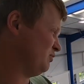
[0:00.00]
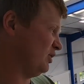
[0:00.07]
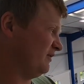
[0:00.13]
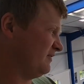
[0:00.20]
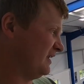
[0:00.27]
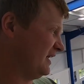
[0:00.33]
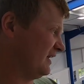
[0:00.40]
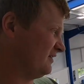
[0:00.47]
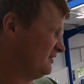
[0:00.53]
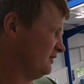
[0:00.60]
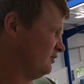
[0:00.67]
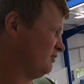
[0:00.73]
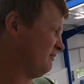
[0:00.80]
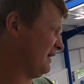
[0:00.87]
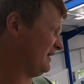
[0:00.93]
birthday next
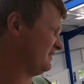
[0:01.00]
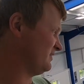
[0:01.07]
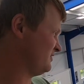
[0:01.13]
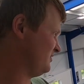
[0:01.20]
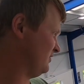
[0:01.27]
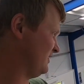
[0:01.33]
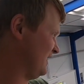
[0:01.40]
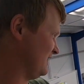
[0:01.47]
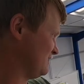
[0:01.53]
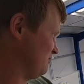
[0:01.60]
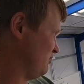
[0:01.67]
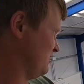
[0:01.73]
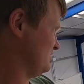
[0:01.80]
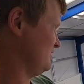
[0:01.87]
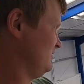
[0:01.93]
year. We might just do that as a
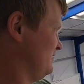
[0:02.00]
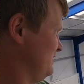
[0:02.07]
present.